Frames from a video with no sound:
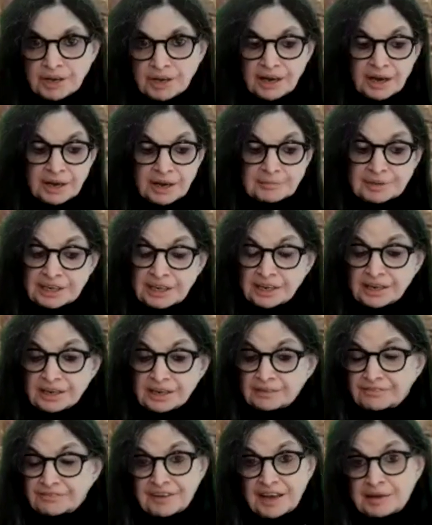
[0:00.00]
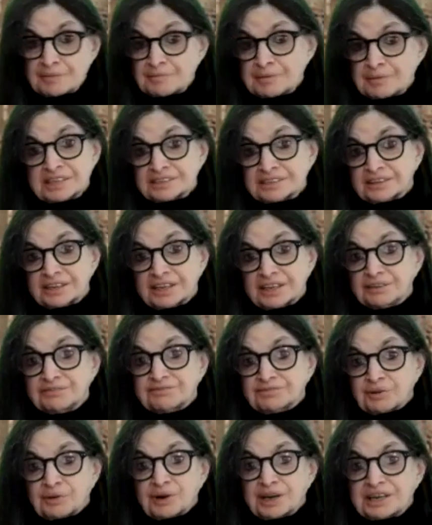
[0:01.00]
I mean, famously,
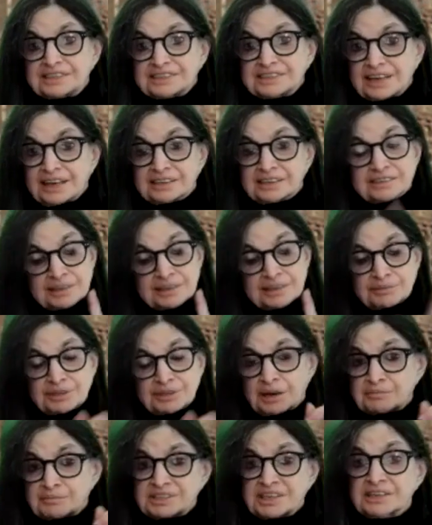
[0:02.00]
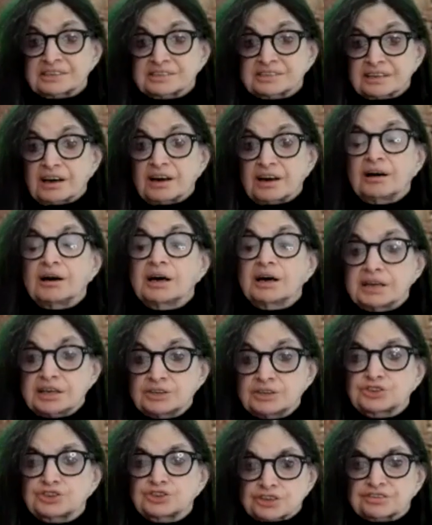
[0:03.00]
Freud said sometimes that cigar
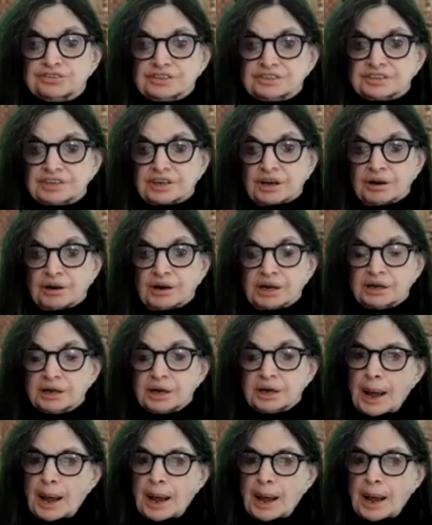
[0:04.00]
is just a cigar,